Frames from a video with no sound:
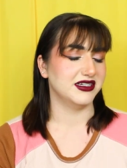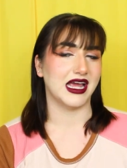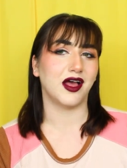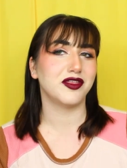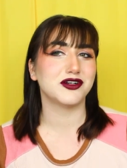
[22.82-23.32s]

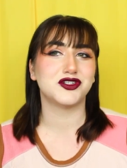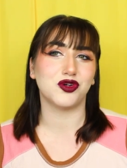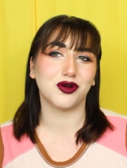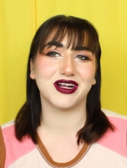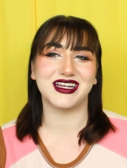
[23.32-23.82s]
tell their
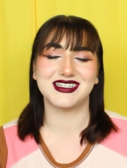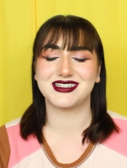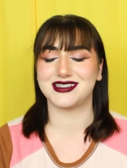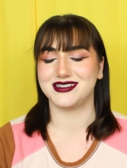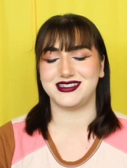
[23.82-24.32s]

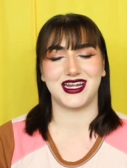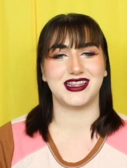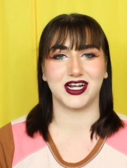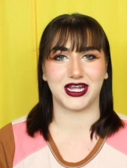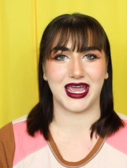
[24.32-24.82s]
stories,
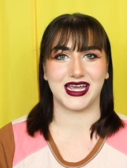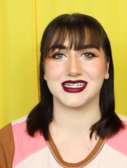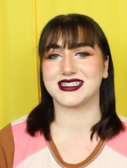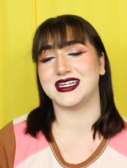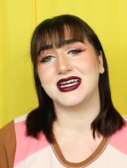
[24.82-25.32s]
state their
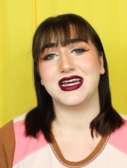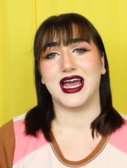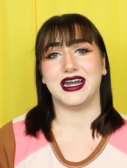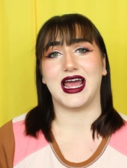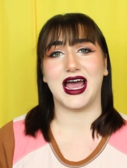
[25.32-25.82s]
case,
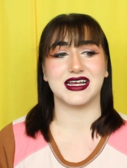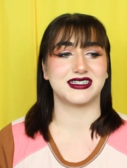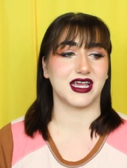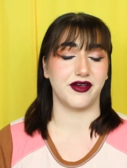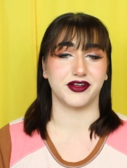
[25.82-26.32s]
and
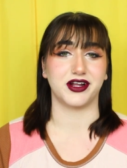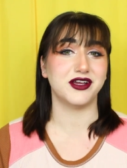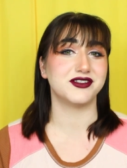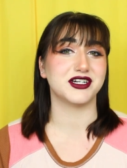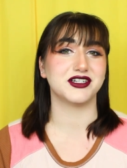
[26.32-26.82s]
ask other
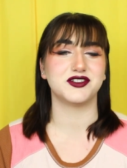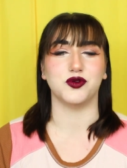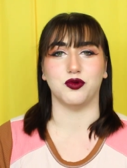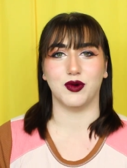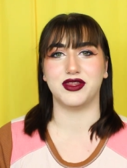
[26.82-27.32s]
users
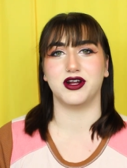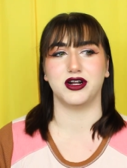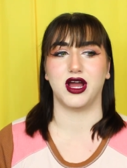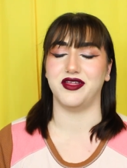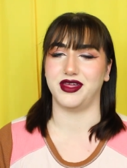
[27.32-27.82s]
whether
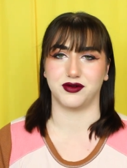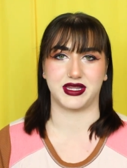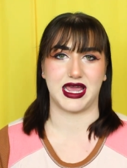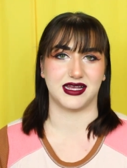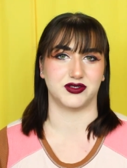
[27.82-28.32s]
or not they were
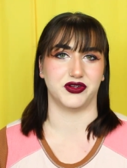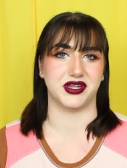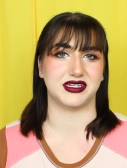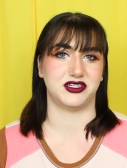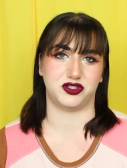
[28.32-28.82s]
the asshole in
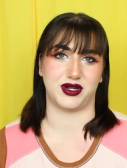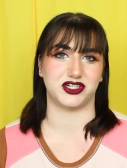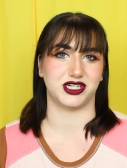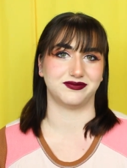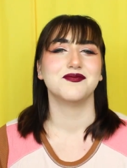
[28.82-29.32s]
that
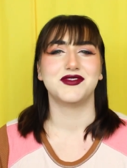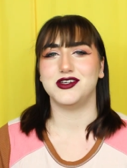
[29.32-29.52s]
situation.